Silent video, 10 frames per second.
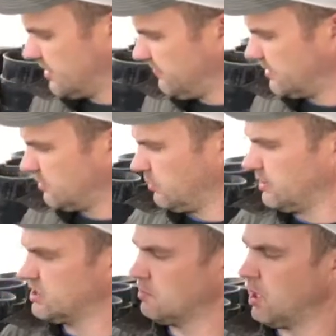if it's a
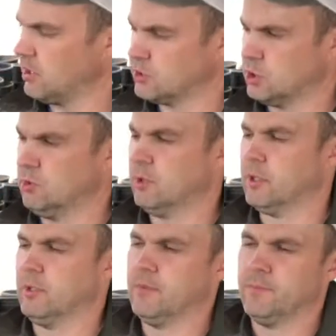really small
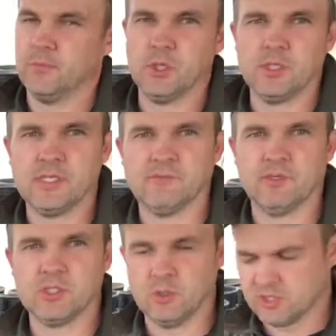tuber, you can
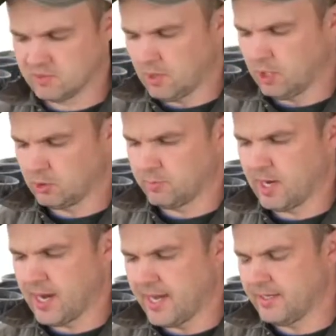definitely do a smaller
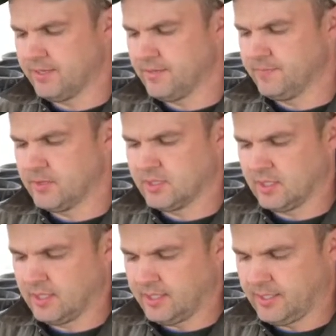pot.
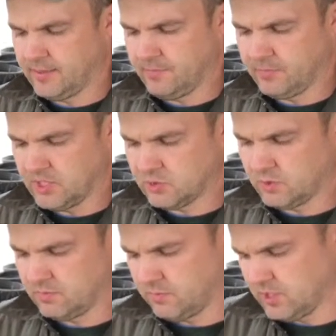This
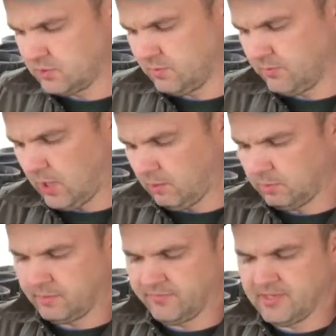would
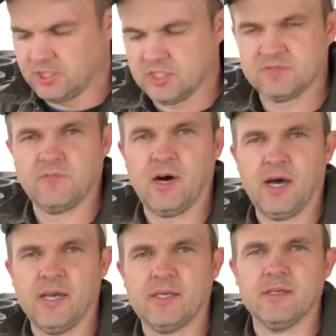probably be just
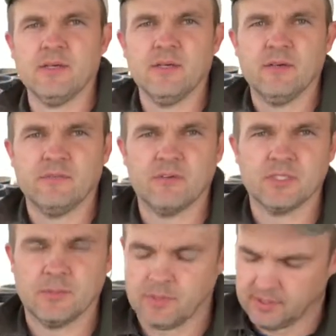fine for
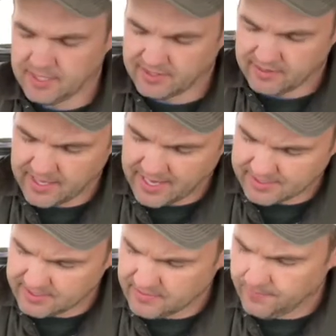something like
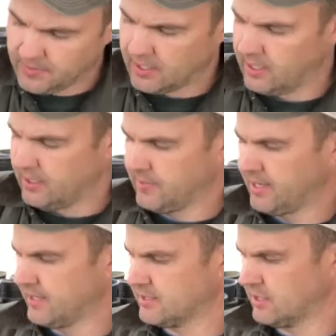that. I
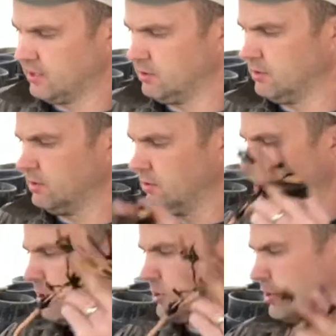like to go a little
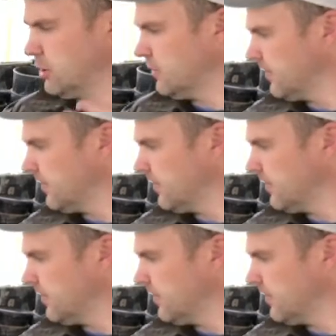larger,